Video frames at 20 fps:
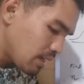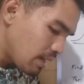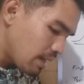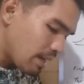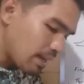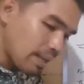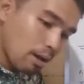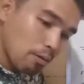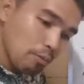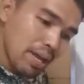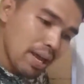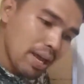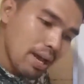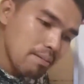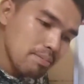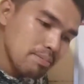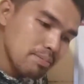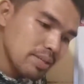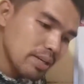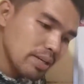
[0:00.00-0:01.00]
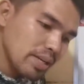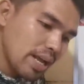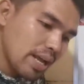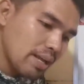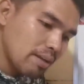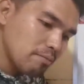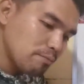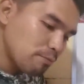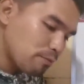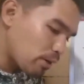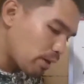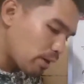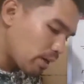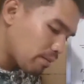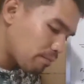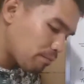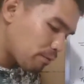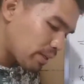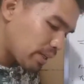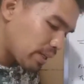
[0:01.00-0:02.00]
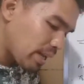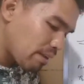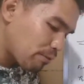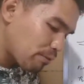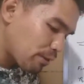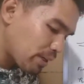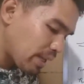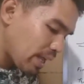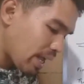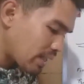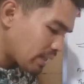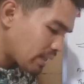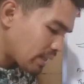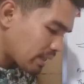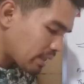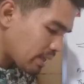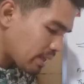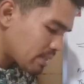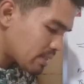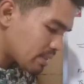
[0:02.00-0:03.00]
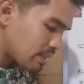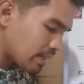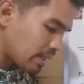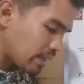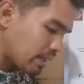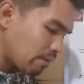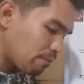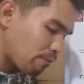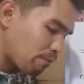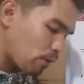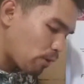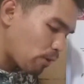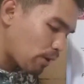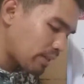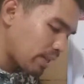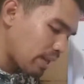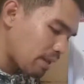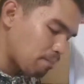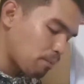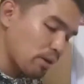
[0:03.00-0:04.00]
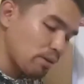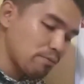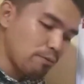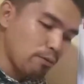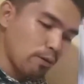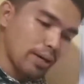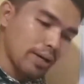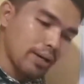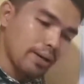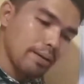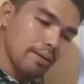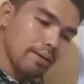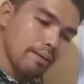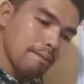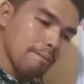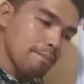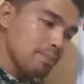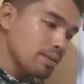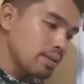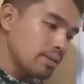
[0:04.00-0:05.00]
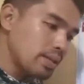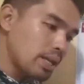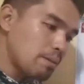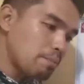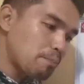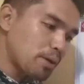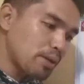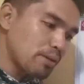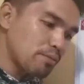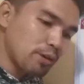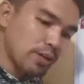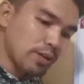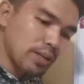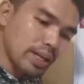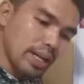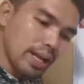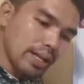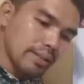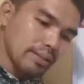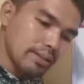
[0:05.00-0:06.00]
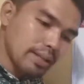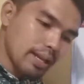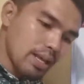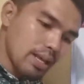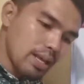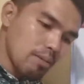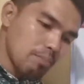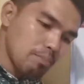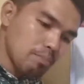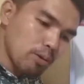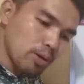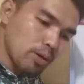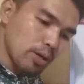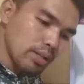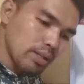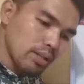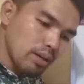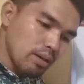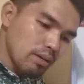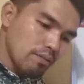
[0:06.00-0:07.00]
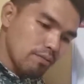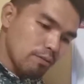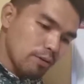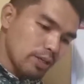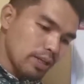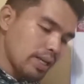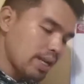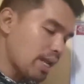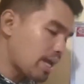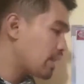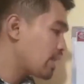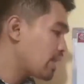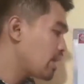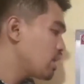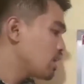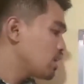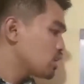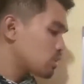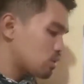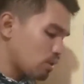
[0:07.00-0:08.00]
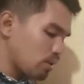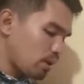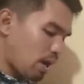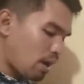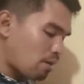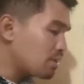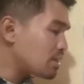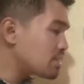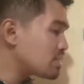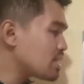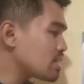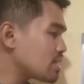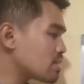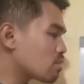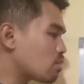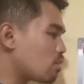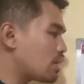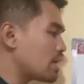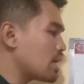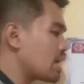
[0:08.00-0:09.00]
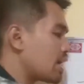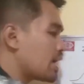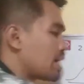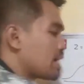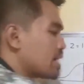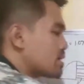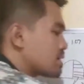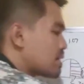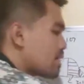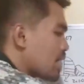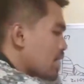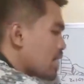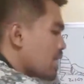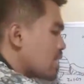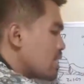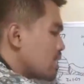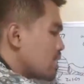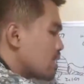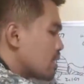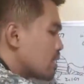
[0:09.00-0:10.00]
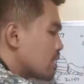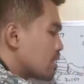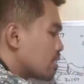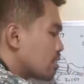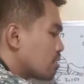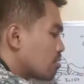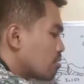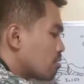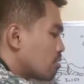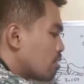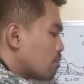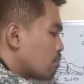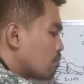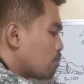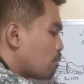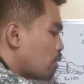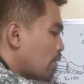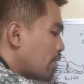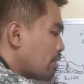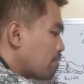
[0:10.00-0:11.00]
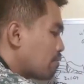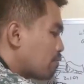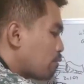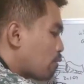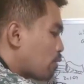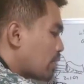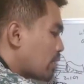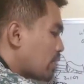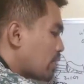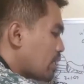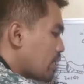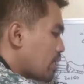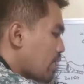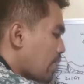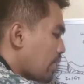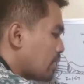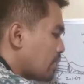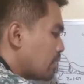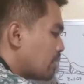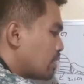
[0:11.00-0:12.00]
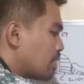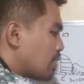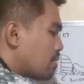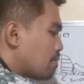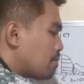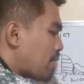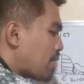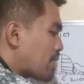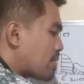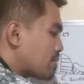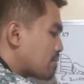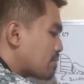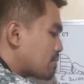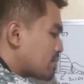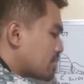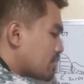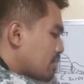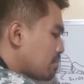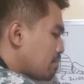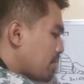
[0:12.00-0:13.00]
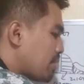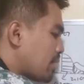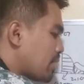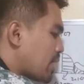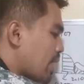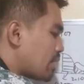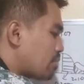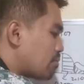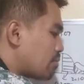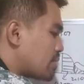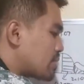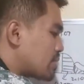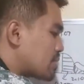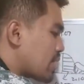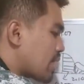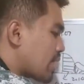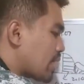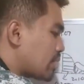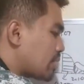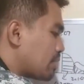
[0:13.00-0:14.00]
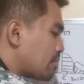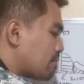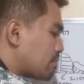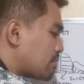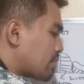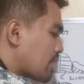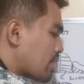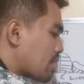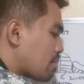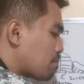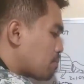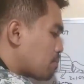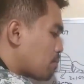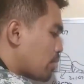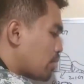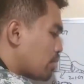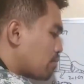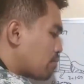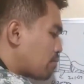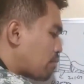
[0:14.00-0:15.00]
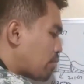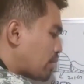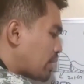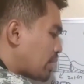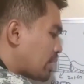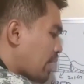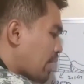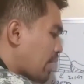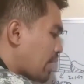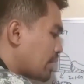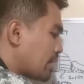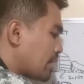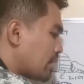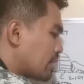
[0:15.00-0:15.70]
Now we have 09 for 4948, that is 34, 3.4. 3.49. 3.49. So our z-score here is 3.49 positive, and then the other one is negative 3.49